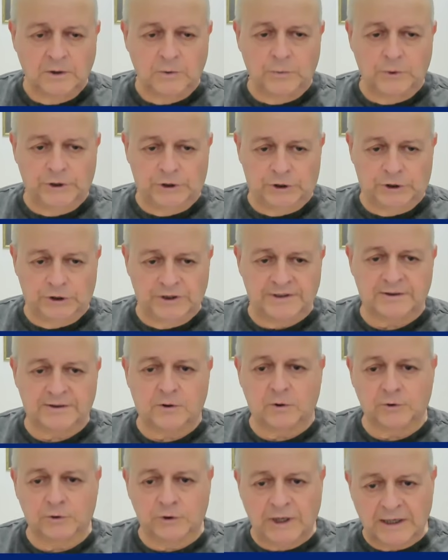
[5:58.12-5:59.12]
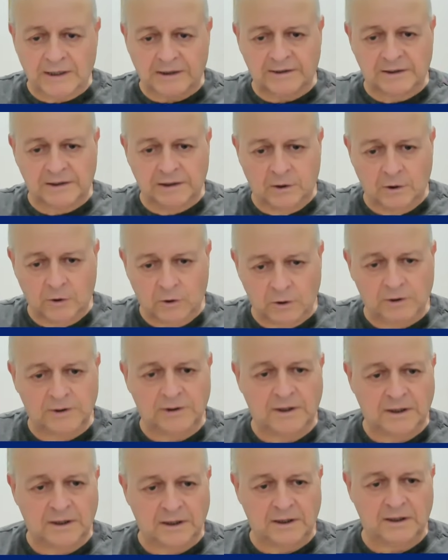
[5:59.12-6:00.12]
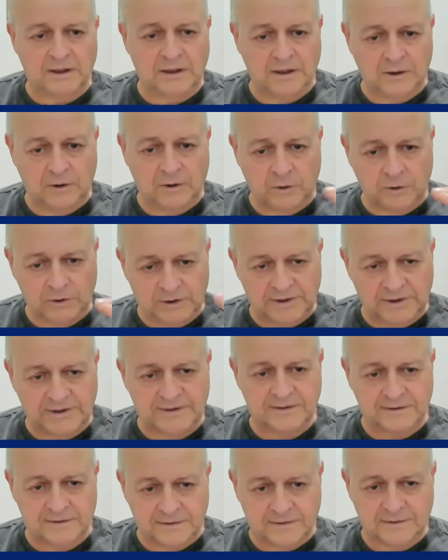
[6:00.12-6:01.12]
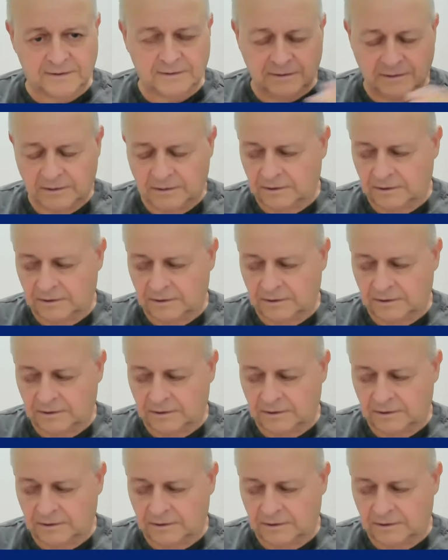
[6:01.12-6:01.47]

which is conducting all the all this